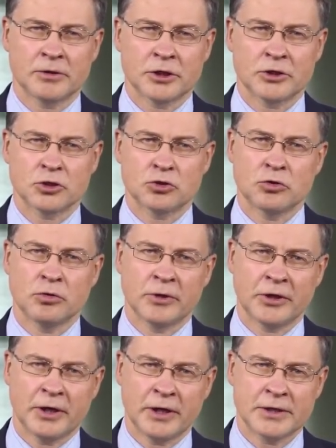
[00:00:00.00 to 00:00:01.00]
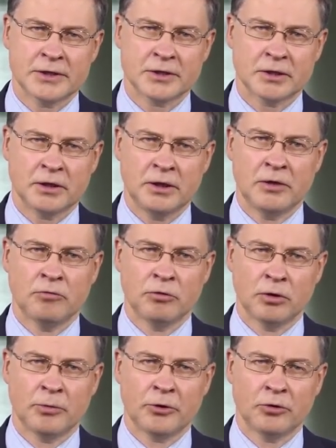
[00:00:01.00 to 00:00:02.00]
such as human rights, equal
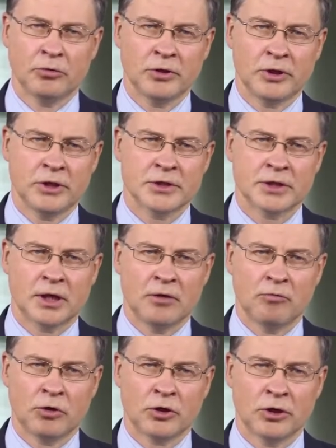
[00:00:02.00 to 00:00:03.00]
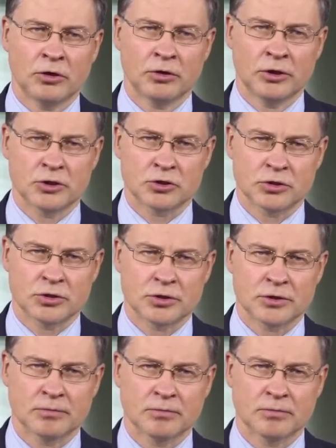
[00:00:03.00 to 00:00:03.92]
opportunities, and working conditions.